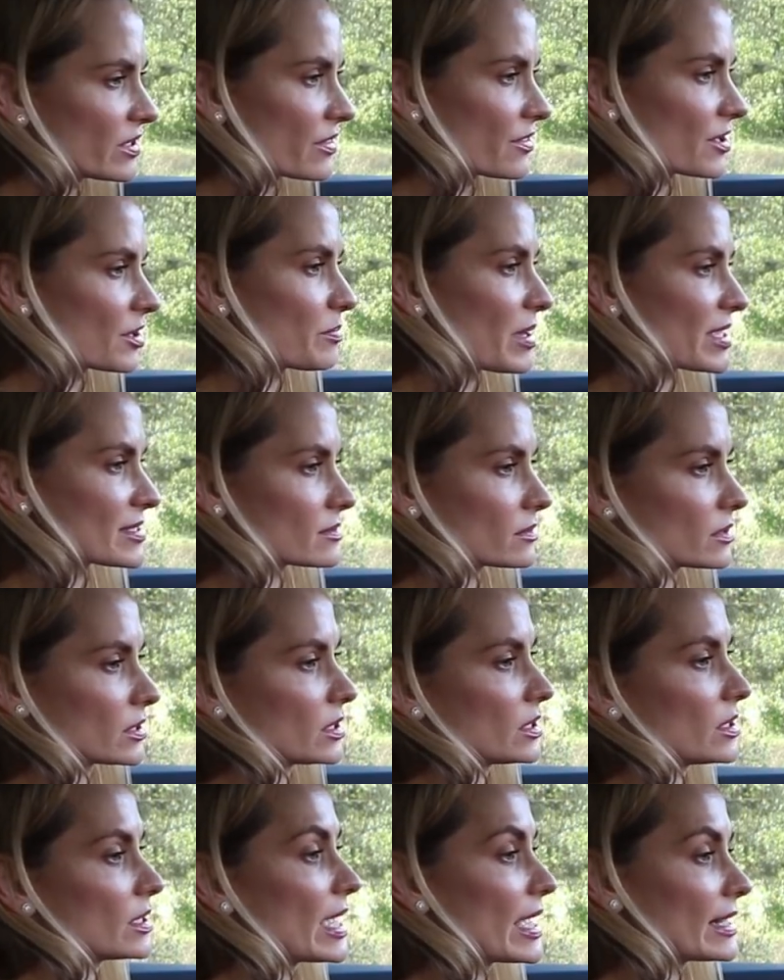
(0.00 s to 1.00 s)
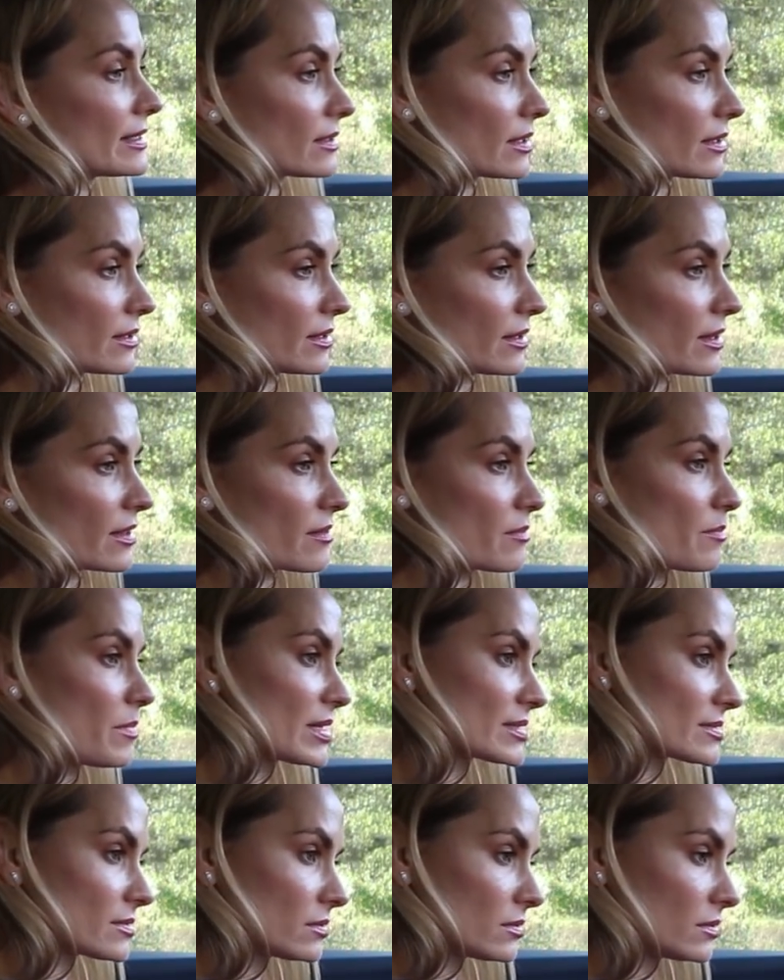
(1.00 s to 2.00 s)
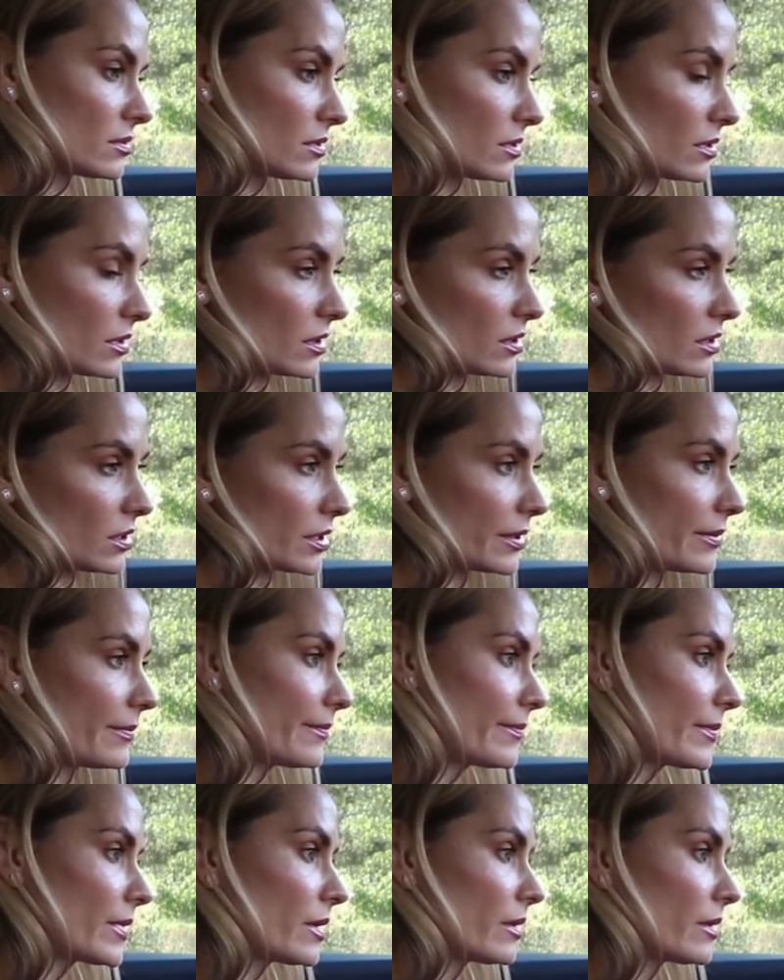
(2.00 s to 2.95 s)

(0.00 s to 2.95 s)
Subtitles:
the thick bezel here and another bezel in here.